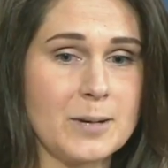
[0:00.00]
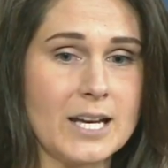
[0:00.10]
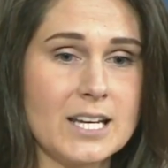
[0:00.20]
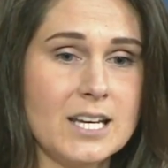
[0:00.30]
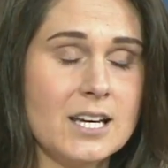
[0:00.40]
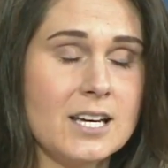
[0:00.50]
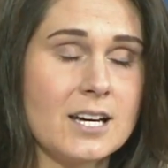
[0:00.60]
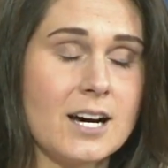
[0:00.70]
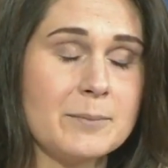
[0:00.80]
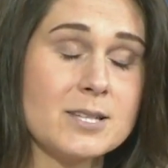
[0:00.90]
But
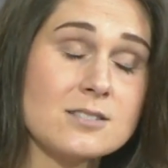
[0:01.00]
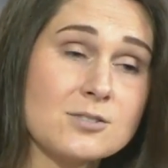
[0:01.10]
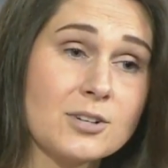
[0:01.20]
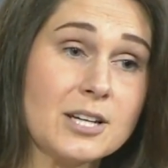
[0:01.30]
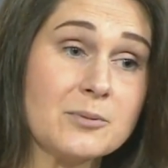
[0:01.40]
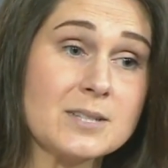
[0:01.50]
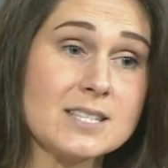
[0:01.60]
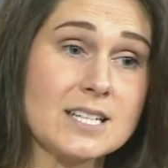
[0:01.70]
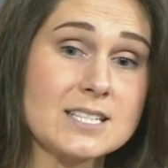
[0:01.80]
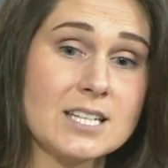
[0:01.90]
um, his story was
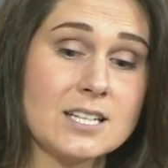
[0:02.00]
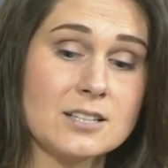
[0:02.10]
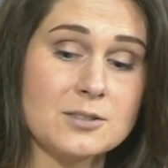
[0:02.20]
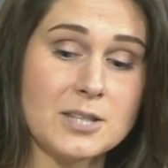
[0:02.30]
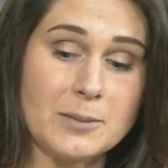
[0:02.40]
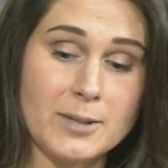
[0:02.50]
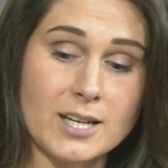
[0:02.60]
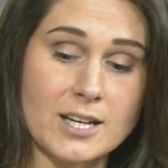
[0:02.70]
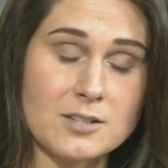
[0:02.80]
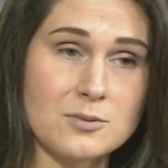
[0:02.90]
that
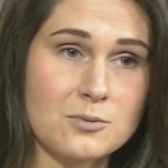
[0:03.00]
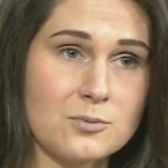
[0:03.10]
leukemia